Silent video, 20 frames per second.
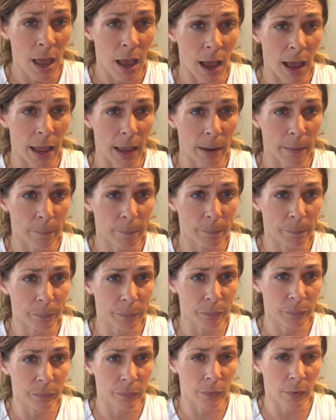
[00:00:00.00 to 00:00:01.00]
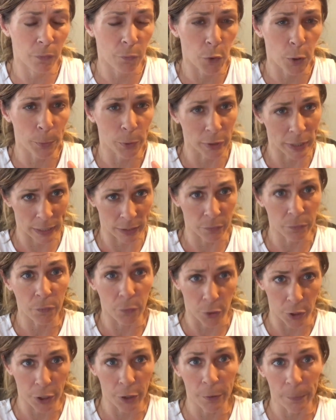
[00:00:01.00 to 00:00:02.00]
I formulated
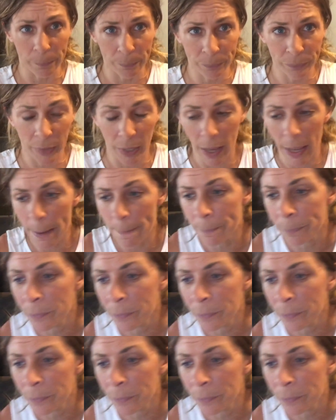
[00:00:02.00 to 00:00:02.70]
for you, okay?